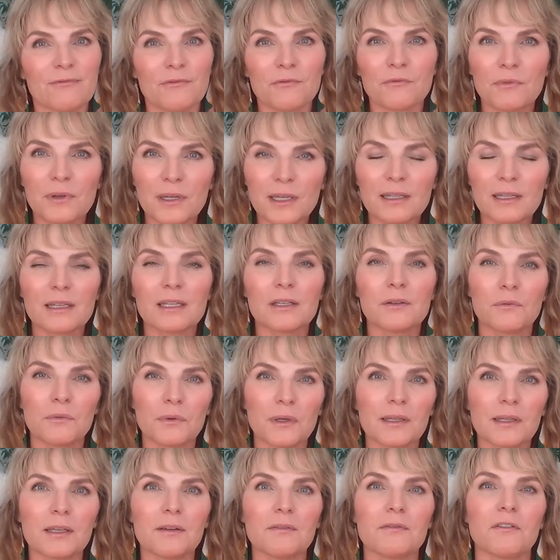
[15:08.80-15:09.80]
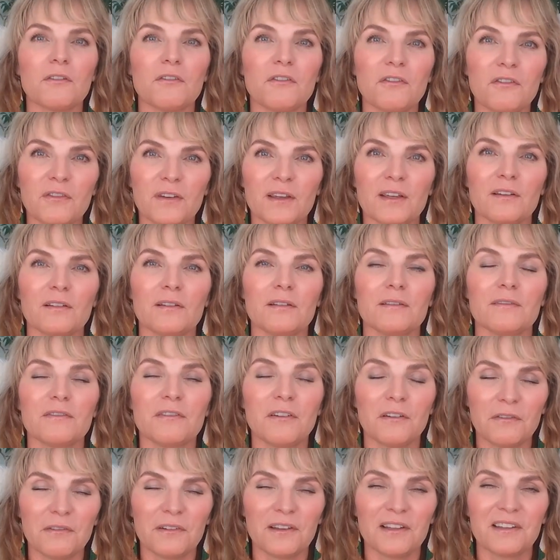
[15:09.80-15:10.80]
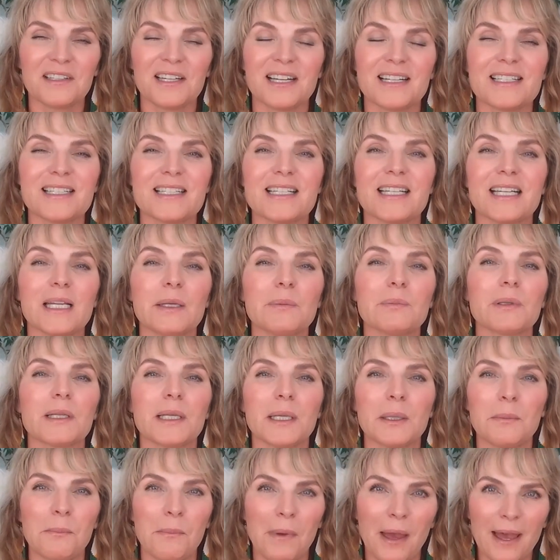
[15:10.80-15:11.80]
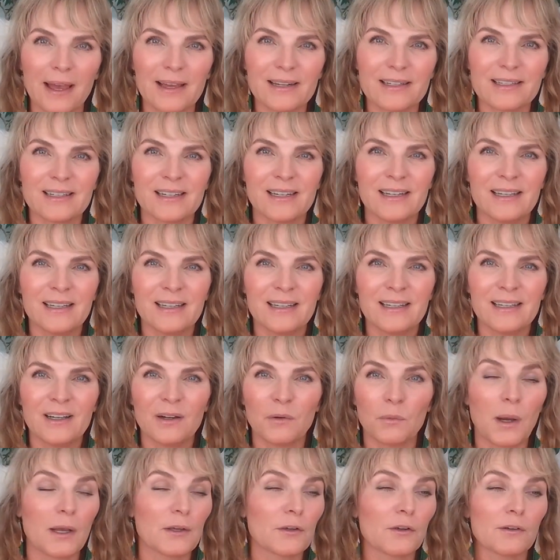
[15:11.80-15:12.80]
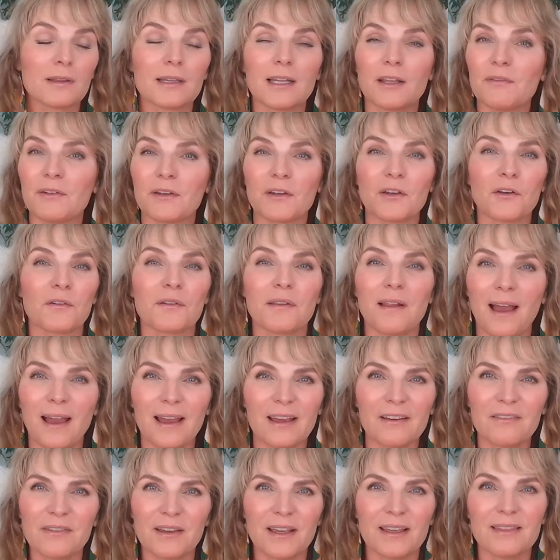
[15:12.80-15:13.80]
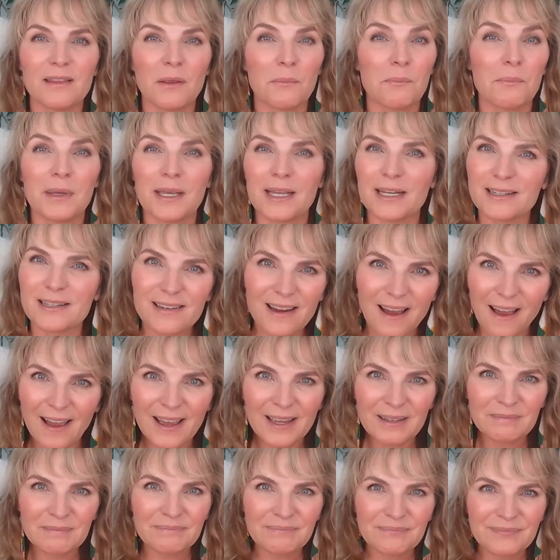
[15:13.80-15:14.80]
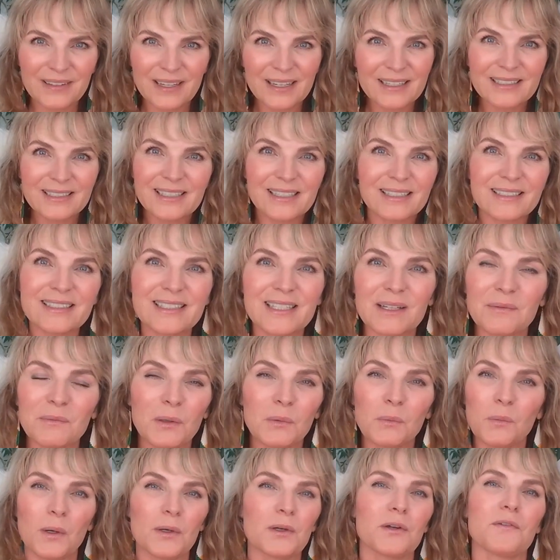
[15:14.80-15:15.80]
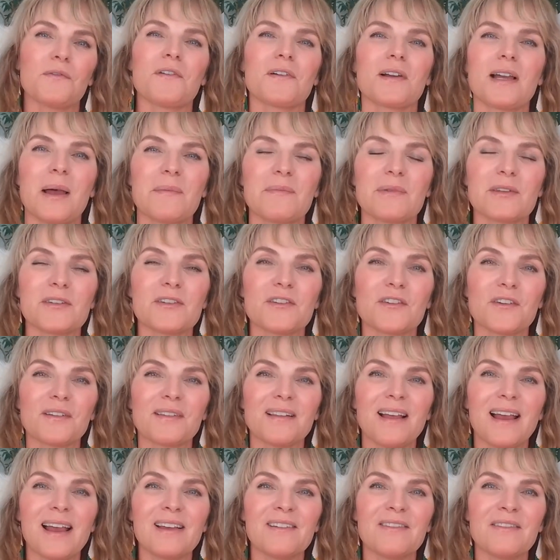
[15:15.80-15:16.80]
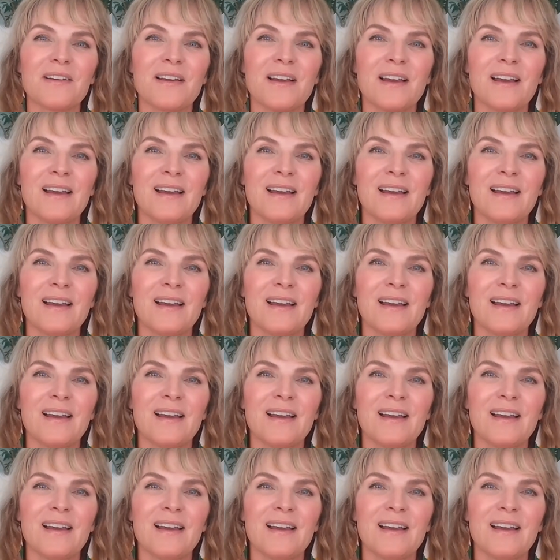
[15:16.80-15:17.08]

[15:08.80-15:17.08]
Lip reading: really, really fulfilled and deeply met while you're living your life in the meantime until someone wonderful comes into your life,